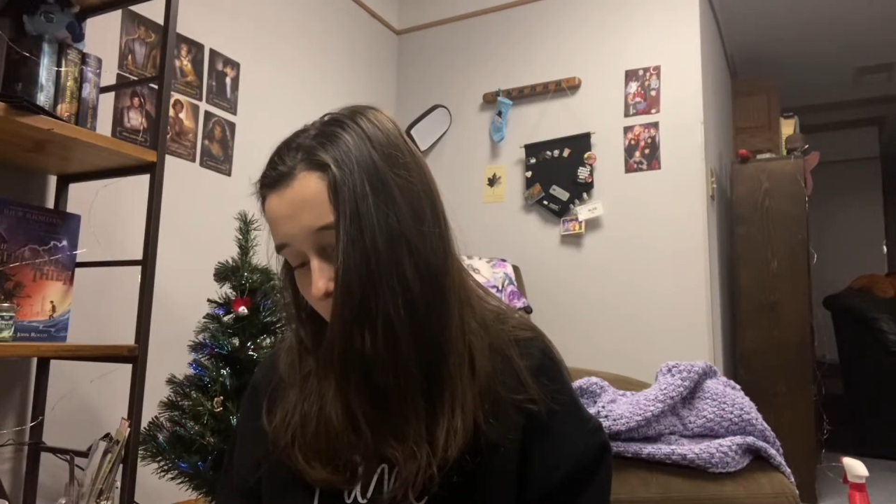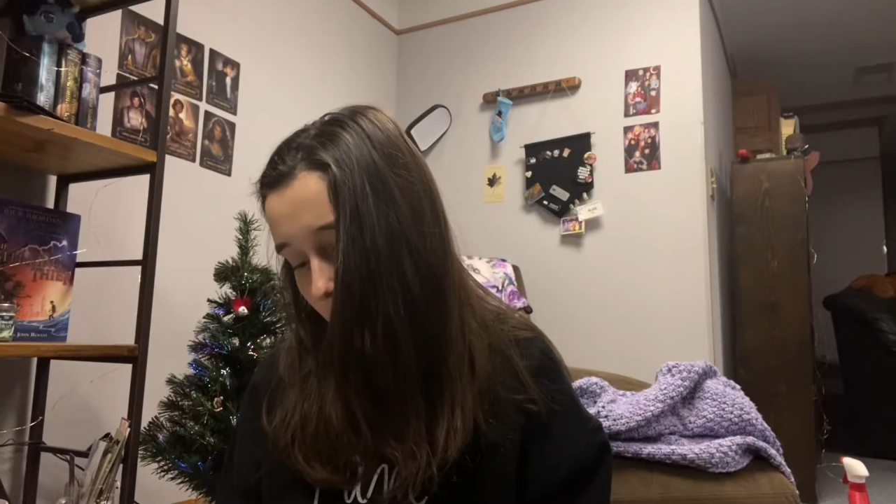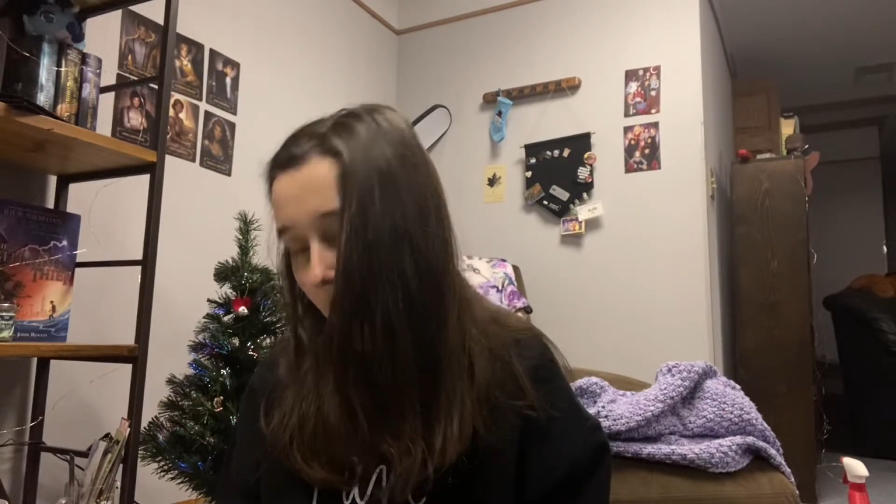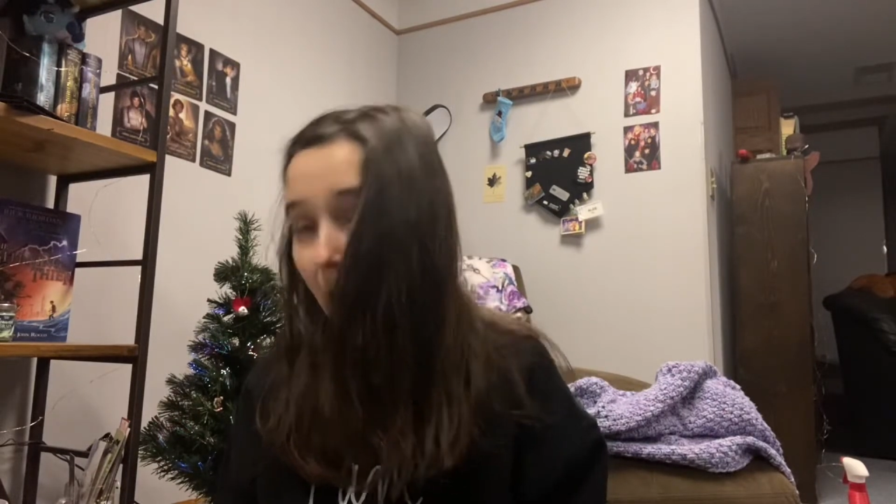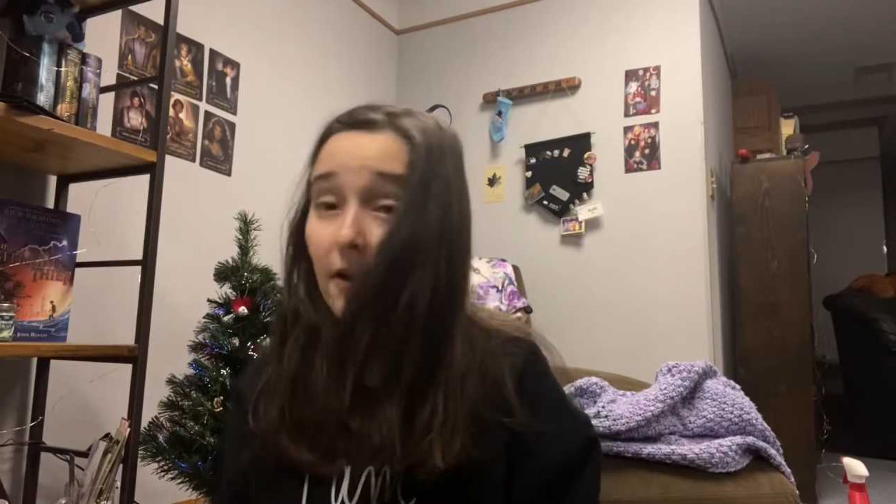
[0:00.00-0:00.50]

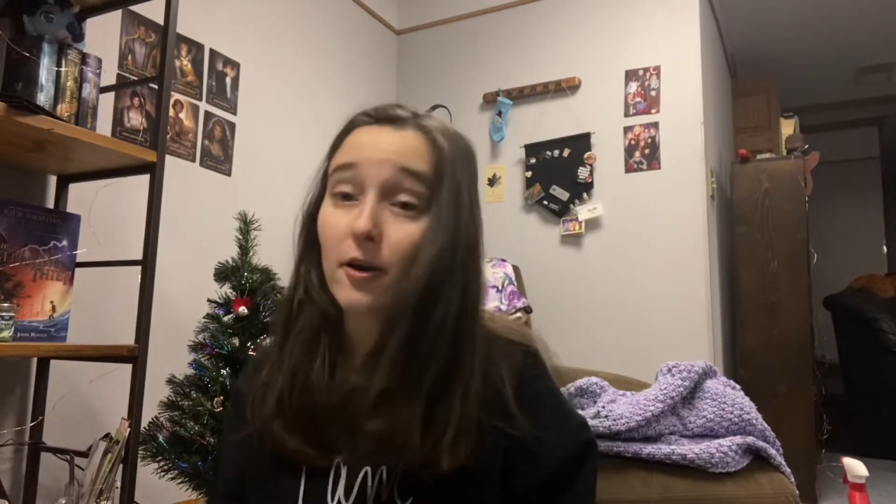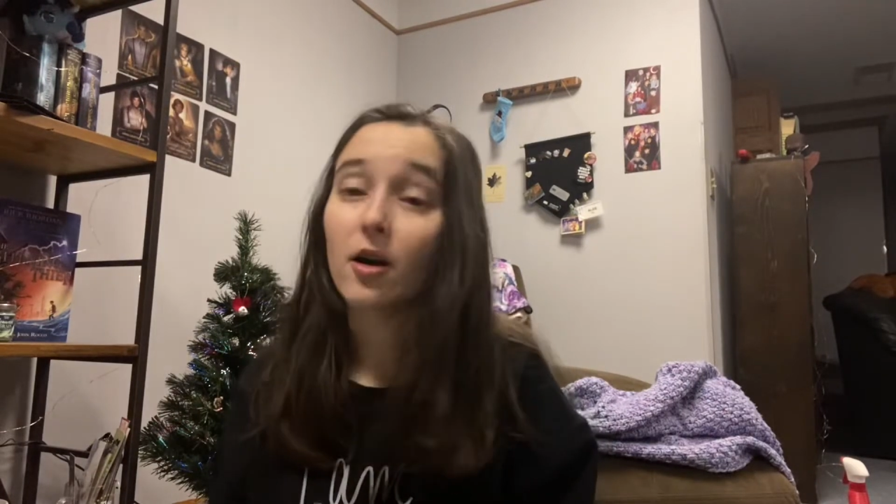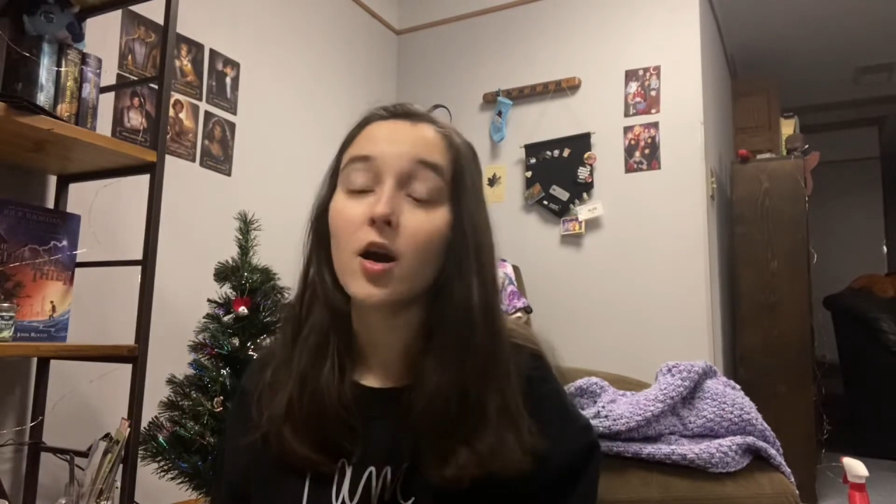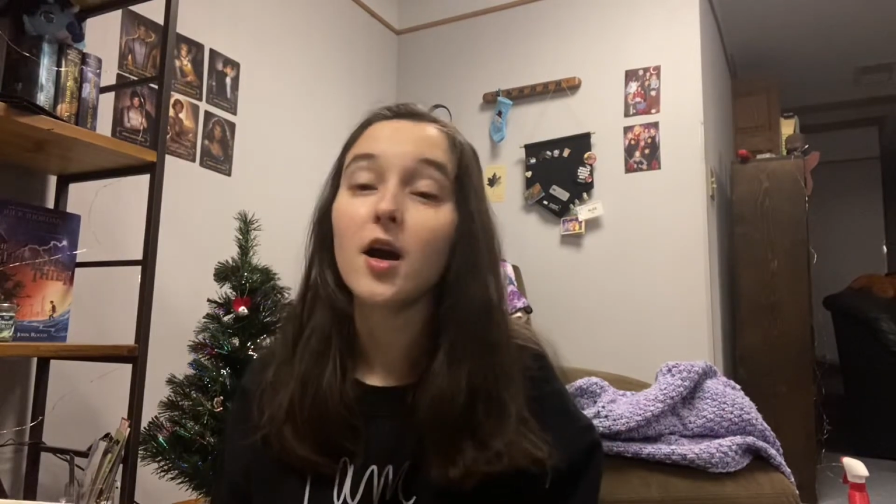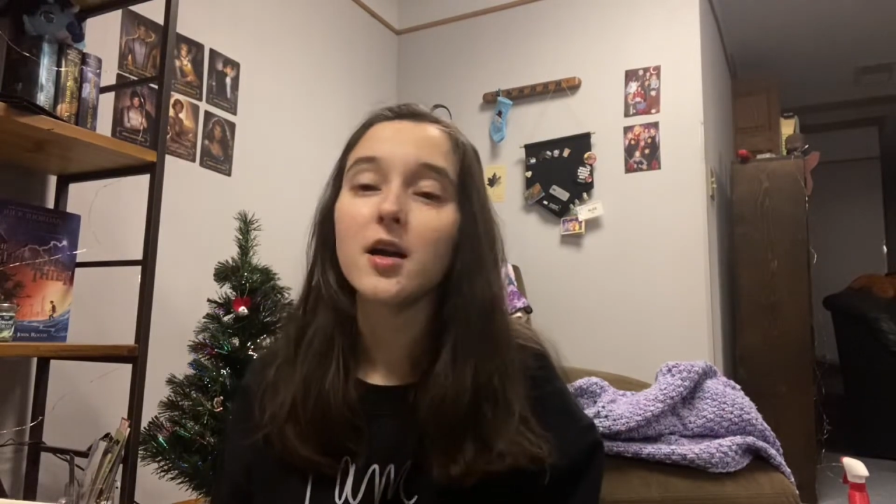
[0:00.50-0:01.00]
I don't know.
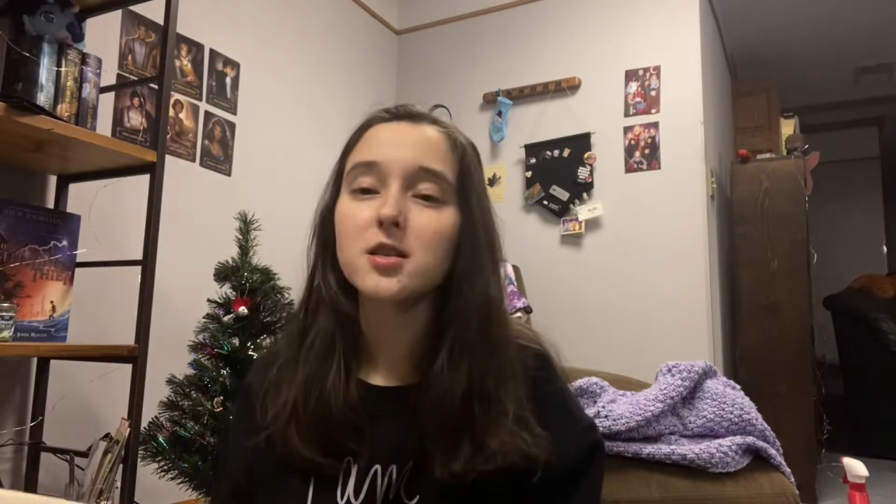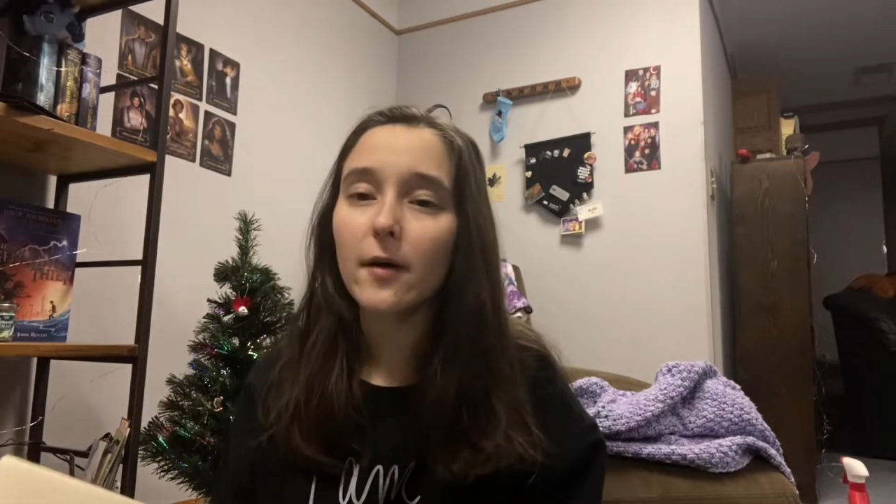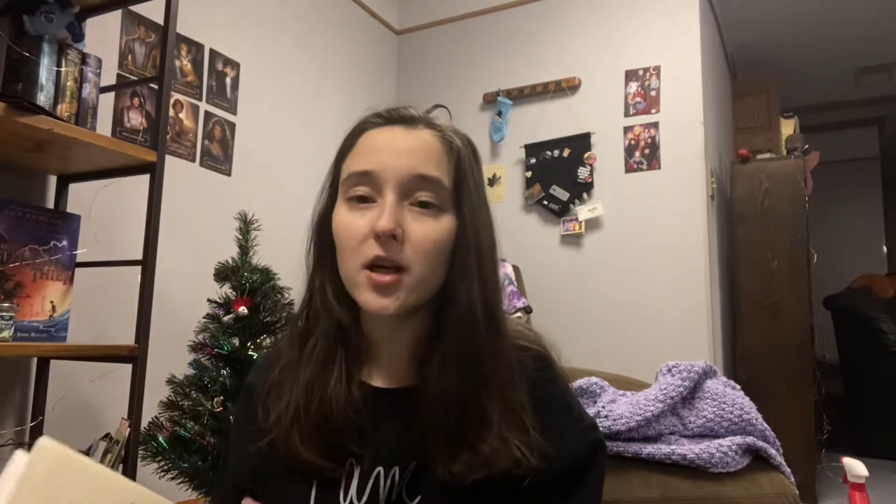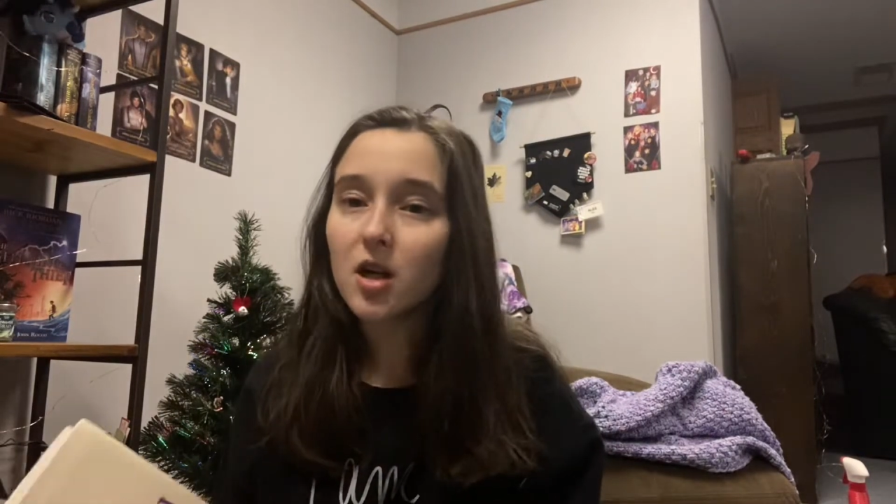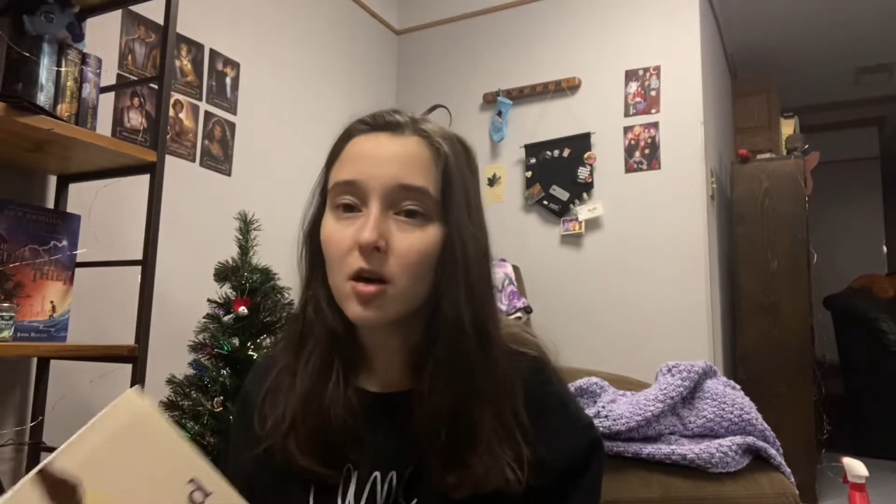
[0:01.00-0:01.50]
It's
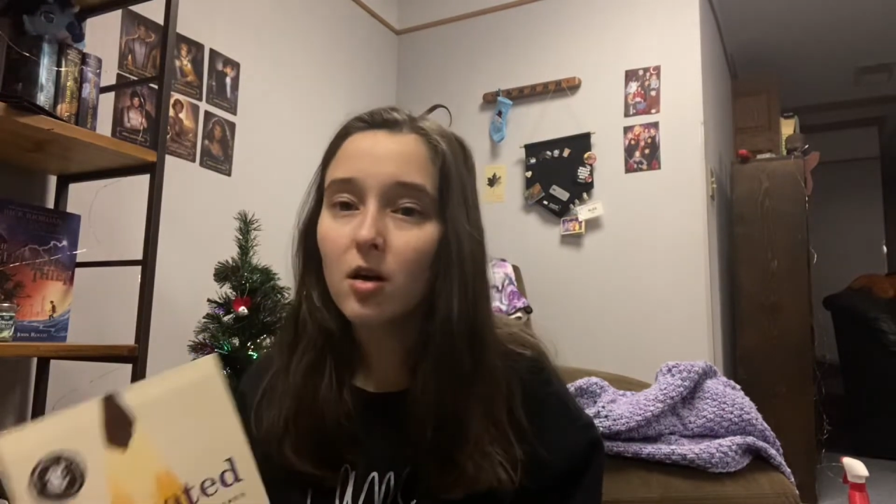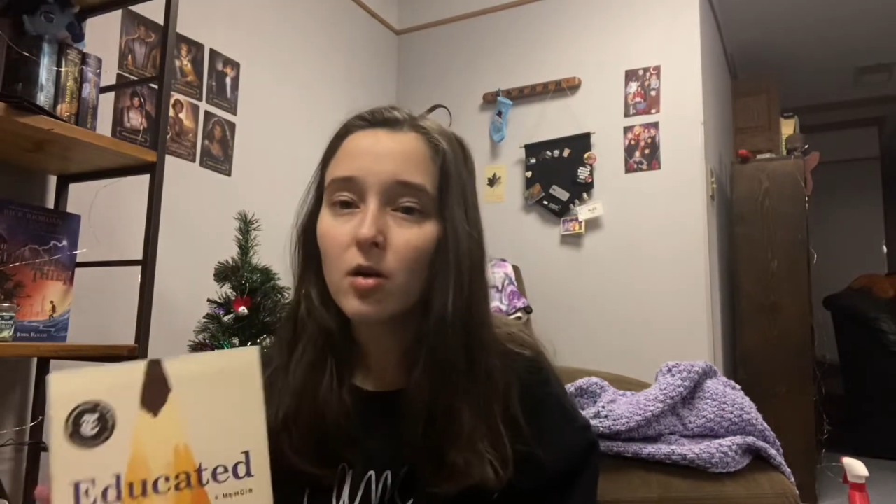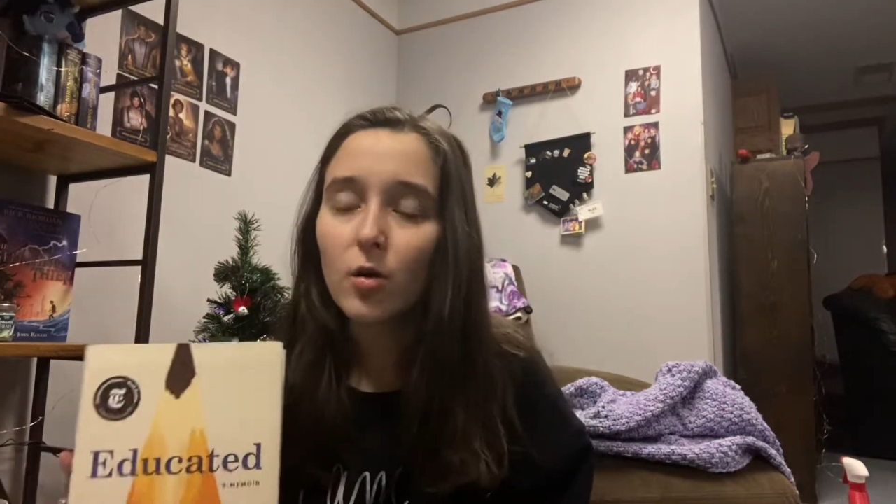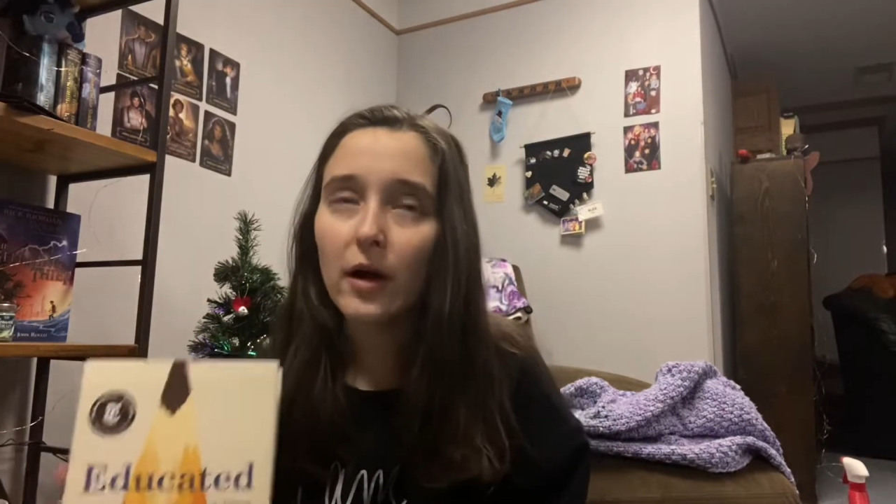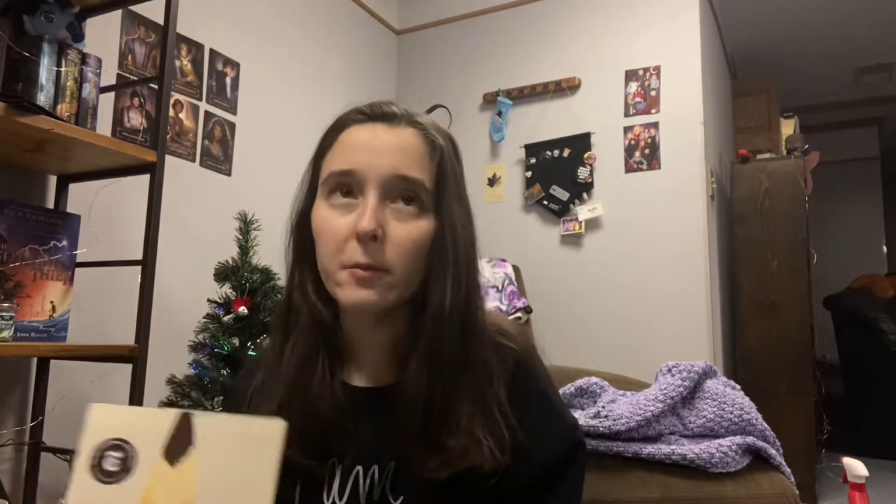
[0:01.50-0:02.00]
about a girl
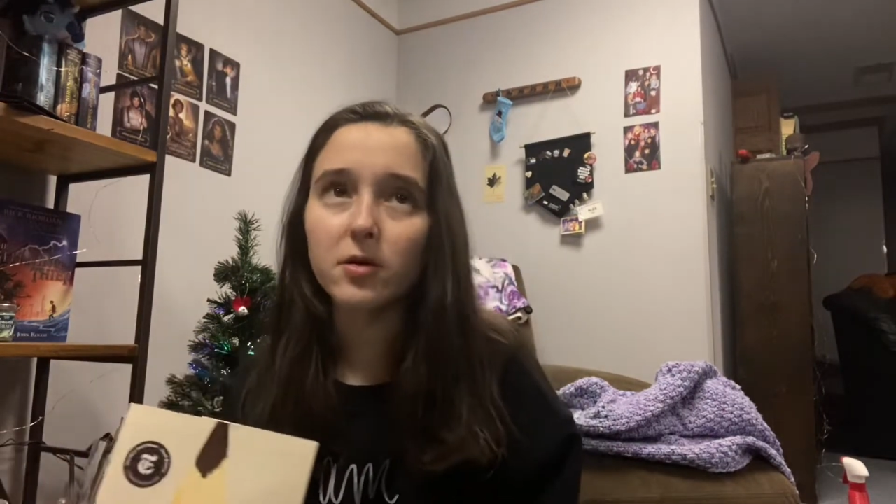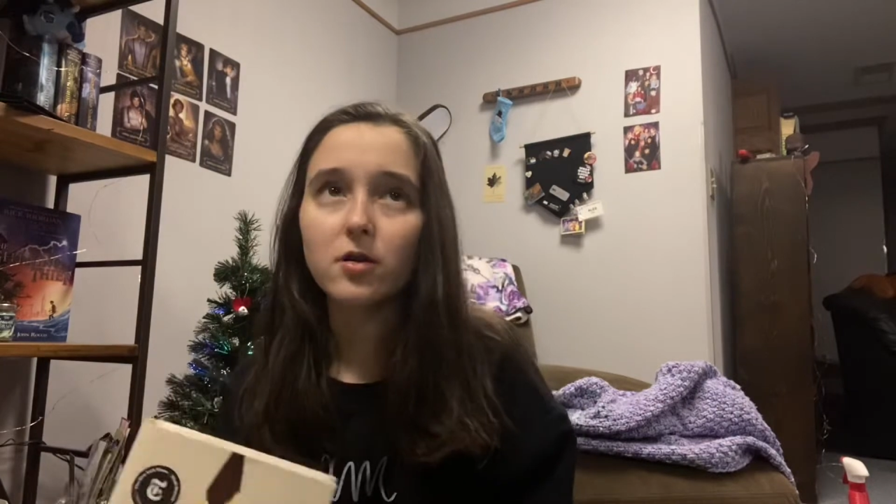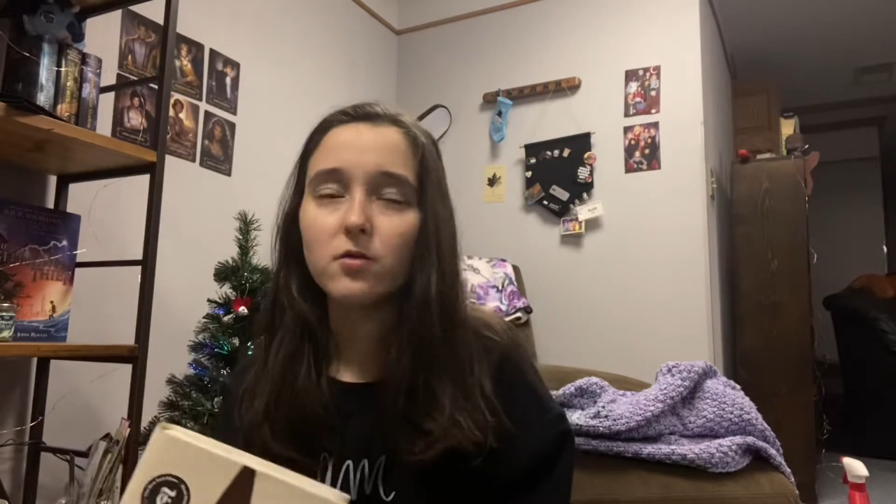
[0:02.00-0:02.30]
who I believe